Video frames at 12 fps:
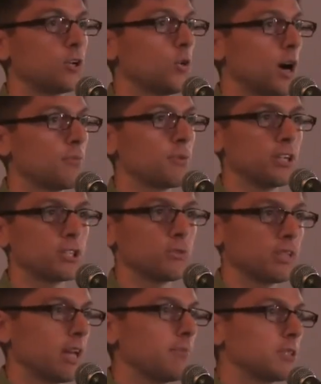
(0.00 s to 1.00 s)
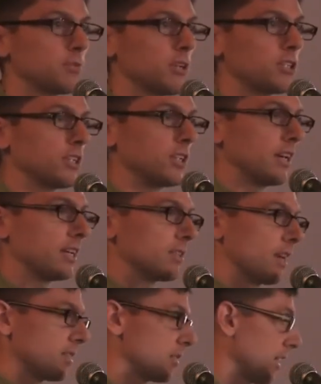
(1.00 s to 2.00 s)
in cooperation with them as much
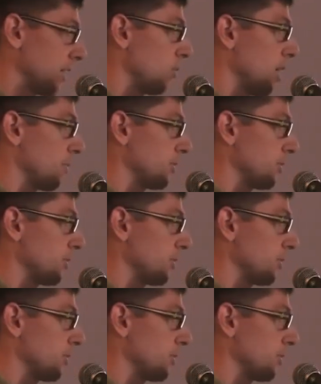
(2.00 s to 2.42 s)
as that